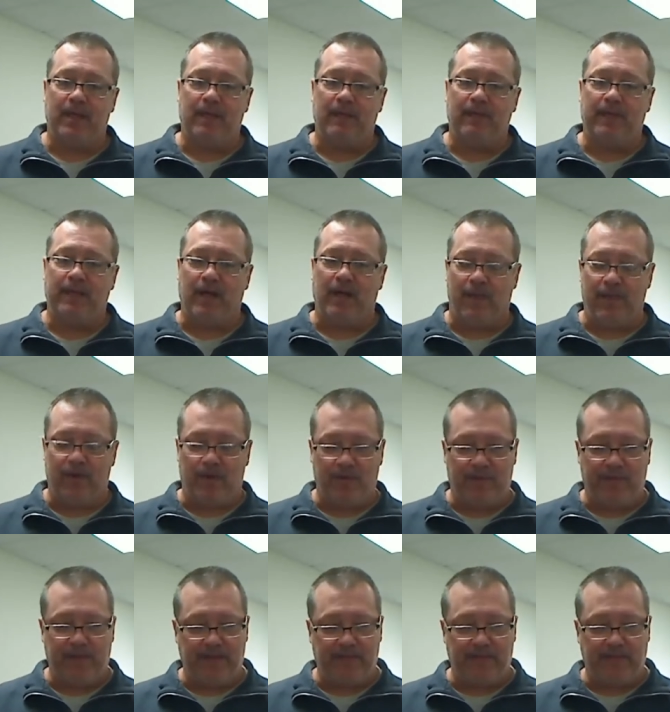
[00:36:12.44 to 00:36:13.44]
The other
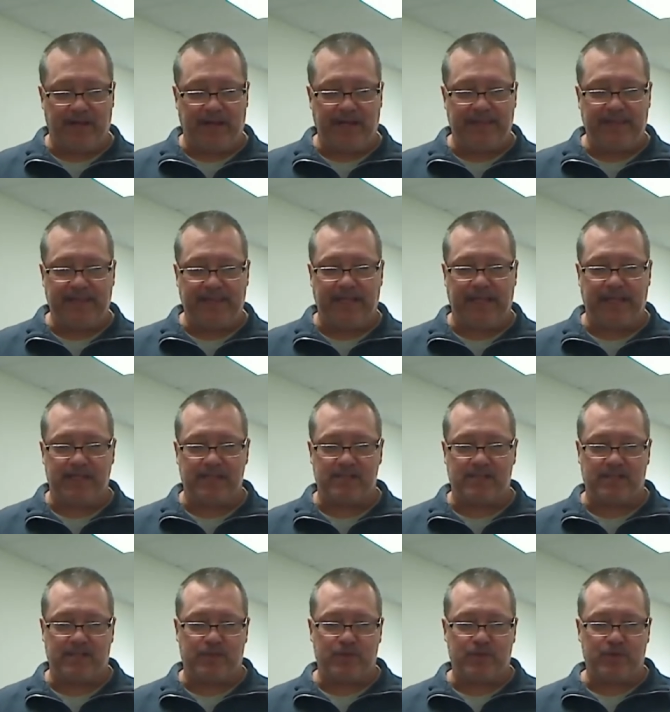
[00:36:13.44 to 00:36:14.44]
thing that I think is
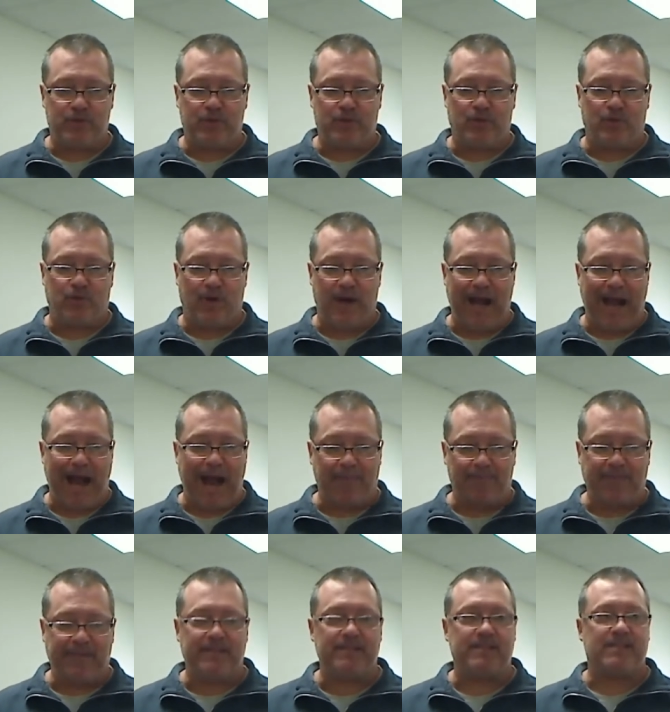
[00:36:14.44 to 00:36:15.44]
a
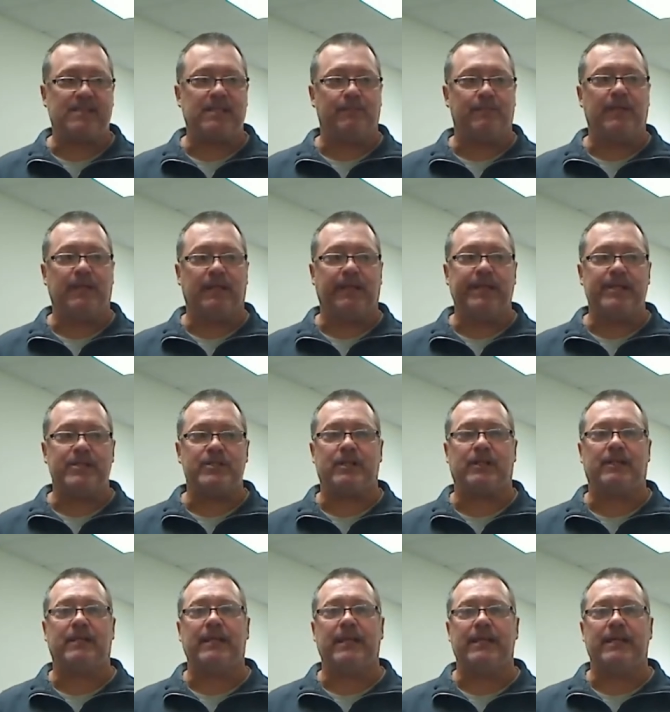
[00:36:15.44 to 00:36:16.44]
trap in
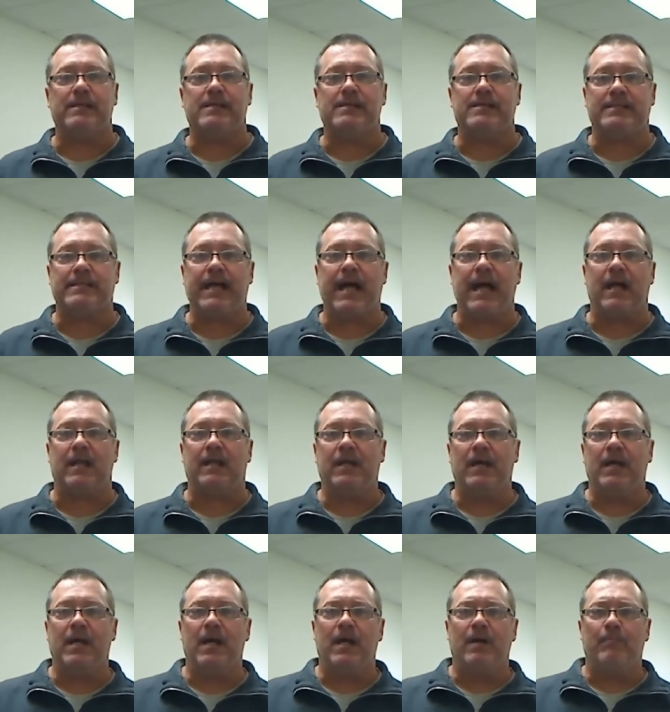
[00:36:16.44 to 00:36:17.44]
simulation is that
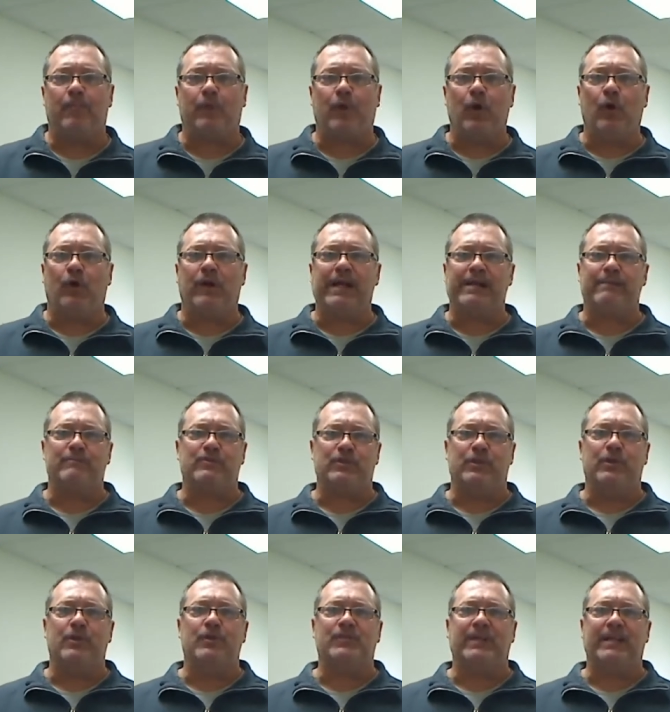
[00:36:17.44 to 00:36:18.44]
programs
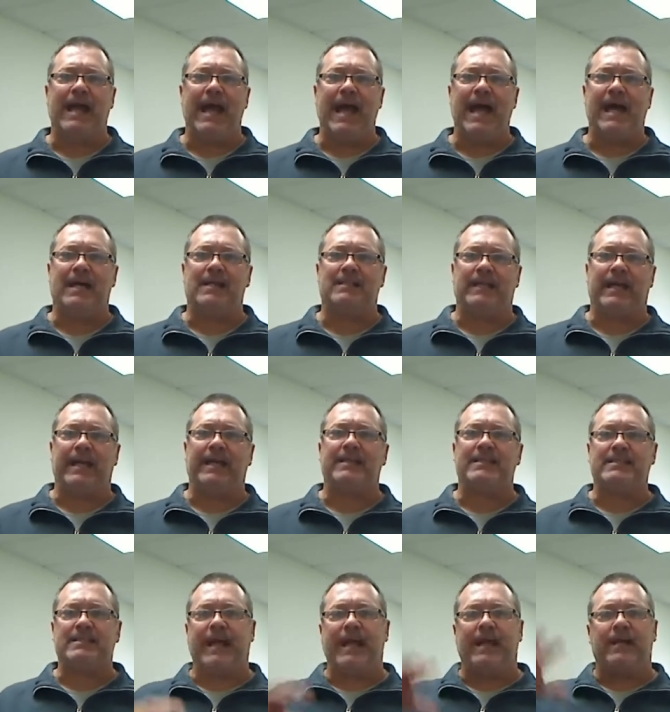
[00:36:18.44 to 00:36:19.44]
use it as a
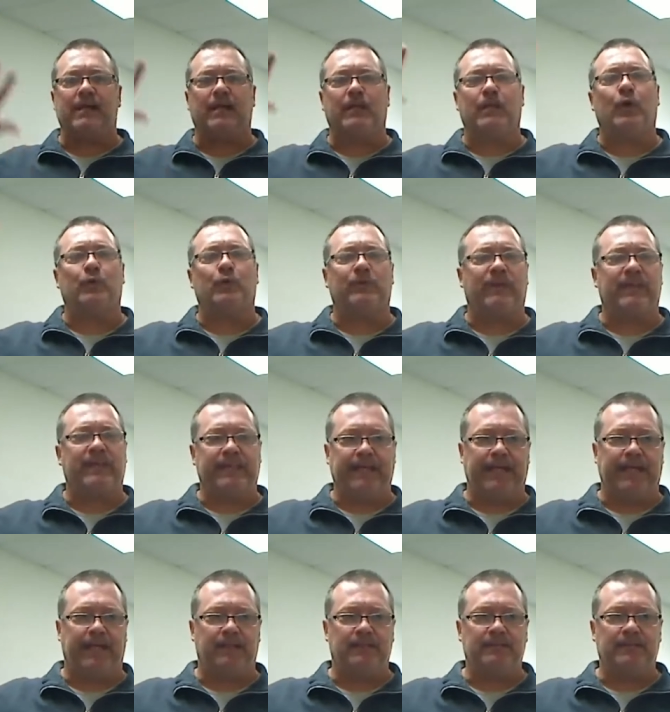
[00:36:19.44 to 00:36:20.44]
standalone
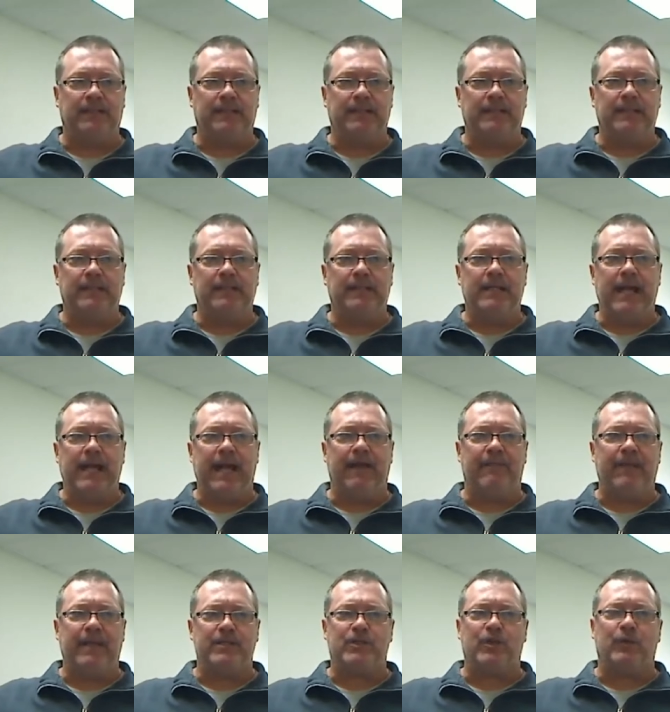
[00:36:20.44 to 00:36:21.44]
thing, and
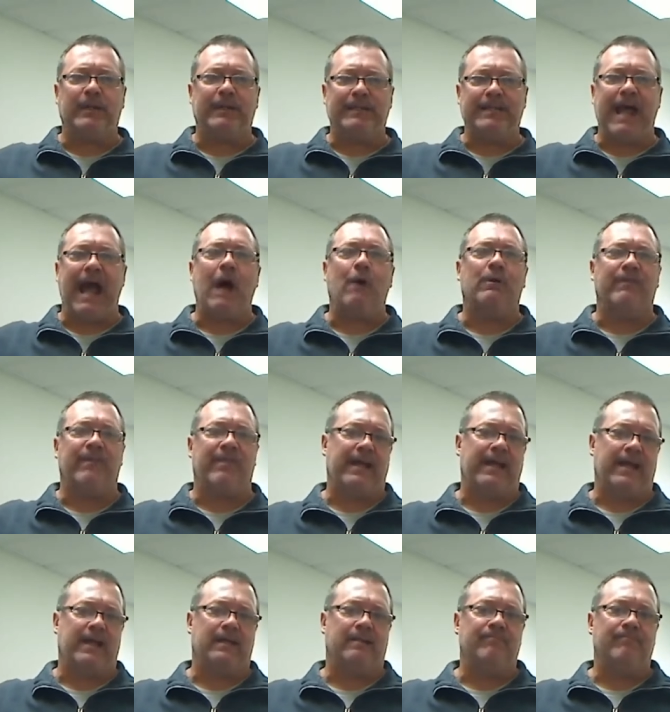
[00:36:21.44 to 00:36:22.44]
they do it now and
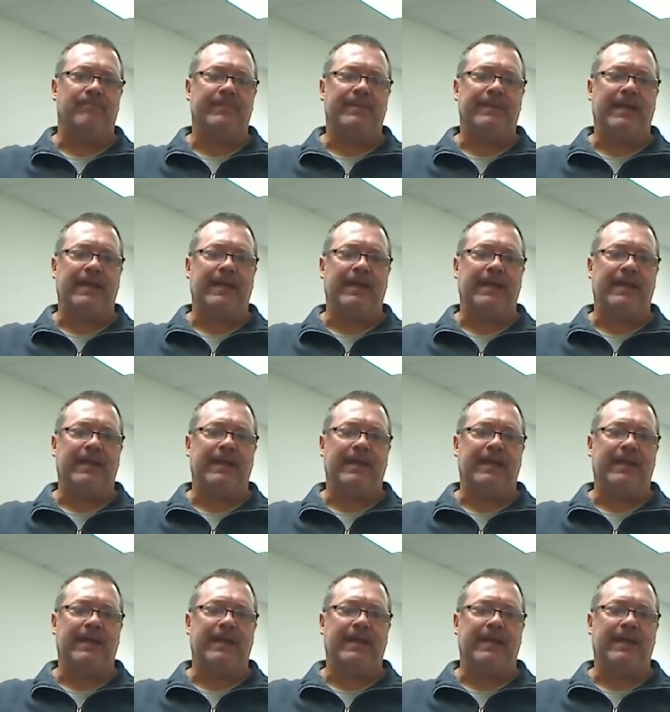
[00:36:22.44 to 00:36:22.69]
then.